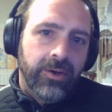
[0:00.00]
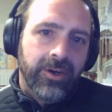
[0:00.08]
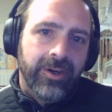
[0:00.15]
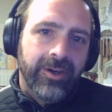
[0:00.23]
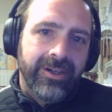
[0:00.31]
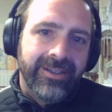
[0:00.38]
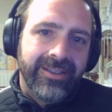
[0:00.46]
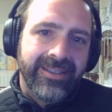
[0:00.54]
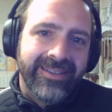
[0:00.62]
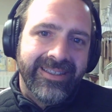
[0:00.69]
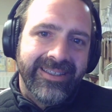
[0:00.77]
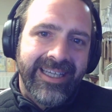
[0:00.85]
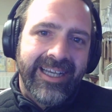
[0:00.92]
or,
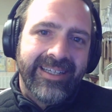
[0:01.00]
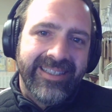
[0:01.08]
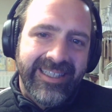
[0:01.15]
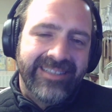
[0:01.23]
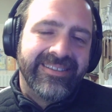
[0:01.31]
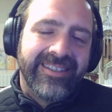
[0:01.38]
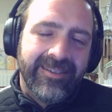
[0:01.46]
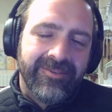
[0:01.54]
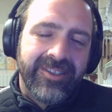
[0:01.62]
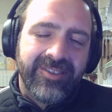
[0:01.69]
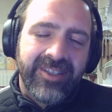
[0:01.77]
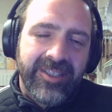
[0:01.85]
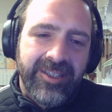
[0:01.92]
yeah, it's a different
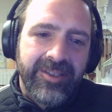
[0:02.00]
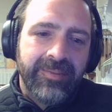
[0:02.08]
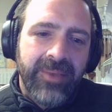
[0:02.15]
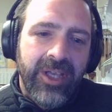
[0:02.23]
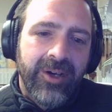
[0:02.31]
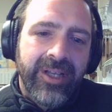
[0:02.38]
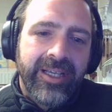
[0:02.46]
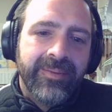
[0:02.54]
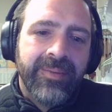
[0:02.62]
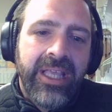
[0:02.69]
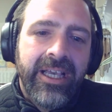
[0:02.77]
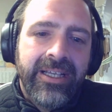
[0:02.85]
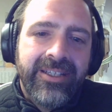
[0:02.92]
signal. Okay.
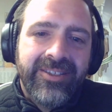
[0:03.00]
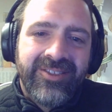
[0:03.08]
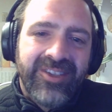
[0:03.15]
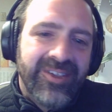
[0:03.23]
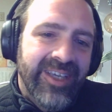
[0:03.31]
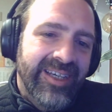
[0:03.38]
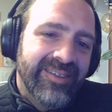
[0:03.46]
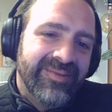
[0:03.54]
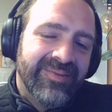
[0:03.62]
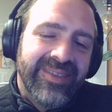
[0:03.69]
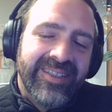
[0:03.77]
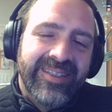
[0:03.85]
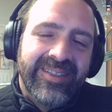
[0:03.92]
So, yeah,
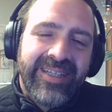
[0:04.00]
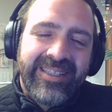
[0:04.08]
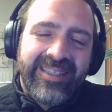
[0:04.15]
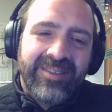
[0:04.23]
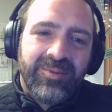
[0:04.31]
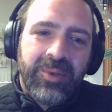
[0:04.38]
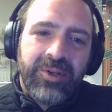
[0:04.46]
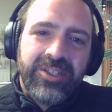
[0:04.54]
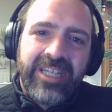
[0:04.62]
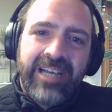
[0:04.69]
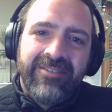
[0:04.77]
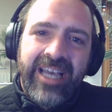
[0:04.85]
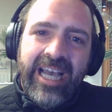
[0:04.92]
you got these poor
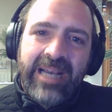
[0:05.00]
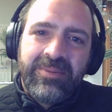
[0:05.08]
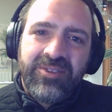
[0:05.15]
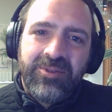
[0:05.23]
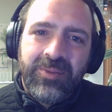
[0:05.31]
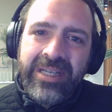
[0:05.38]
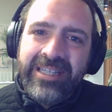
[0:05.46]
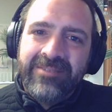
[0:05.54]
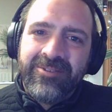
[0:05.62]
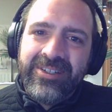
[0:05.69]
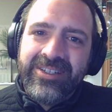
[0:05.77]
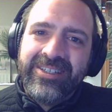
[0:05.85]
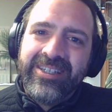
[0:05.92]
Java apps waiting
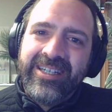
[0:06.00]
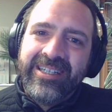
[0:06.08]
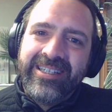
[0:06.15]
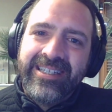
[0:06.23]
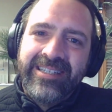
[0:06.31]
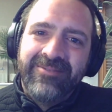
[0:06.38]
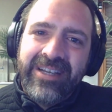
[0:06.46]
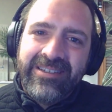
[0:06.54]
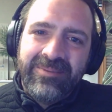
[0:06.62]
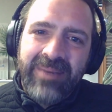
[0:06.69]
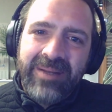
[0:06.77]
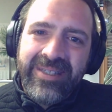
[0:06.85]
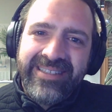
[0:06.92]
for invalid
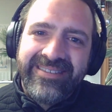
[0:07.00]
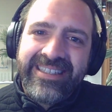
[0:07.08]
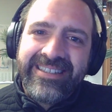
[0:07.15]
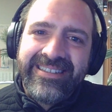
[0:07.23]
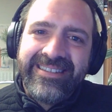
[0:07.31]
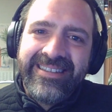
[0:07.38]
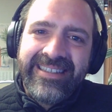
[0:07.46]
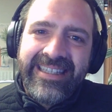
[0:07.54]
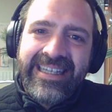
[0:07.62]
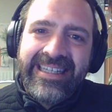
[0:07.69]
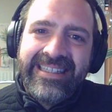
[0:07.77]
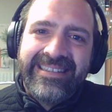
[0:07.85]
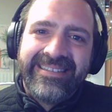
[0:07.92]
memory signal,
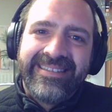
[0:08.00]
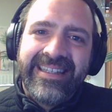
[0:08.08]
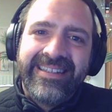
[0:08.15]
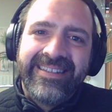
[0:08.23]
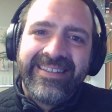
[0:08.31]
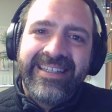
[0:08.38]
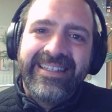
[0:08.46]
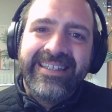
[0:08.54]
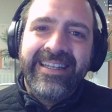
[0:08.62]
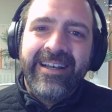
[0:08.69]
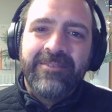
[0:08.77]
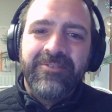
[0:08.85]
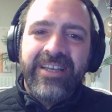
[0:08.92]
and instead they're getting
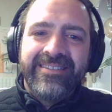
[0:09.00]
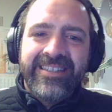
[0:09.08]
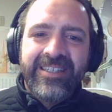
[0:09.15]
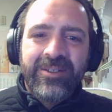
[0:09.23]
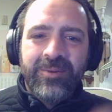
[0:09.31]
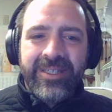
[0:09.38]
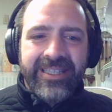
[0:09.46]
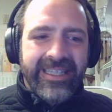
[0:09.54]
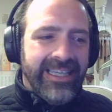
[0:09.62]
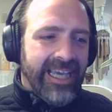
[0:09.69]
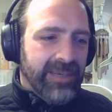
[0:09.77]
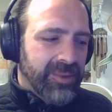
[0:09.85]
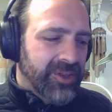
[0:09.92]
a fancy new one that
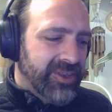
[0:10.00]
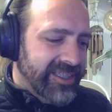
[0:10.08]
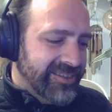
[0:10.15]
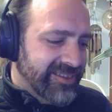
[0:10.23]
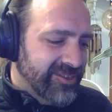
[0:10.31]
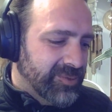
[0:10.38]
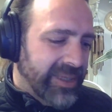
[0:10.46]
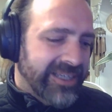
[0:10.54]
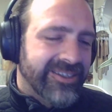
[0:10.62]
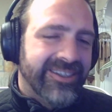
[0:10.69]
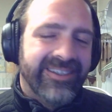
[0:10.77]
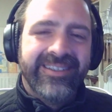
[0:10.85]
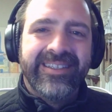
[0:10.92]
Apple thinks is
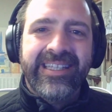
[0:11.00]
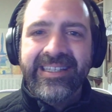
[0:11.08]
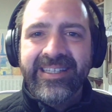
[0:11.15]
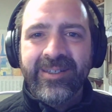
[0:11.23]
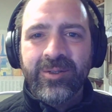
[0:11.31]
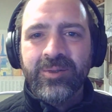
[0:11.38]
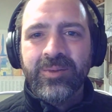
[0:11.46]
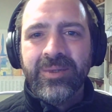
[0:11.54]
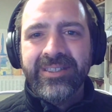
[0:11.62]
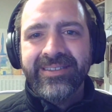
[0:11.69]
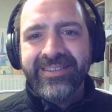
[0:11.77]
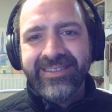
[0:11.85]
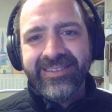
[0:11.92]
better than the old
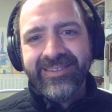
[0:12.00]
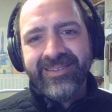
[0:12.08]
ones.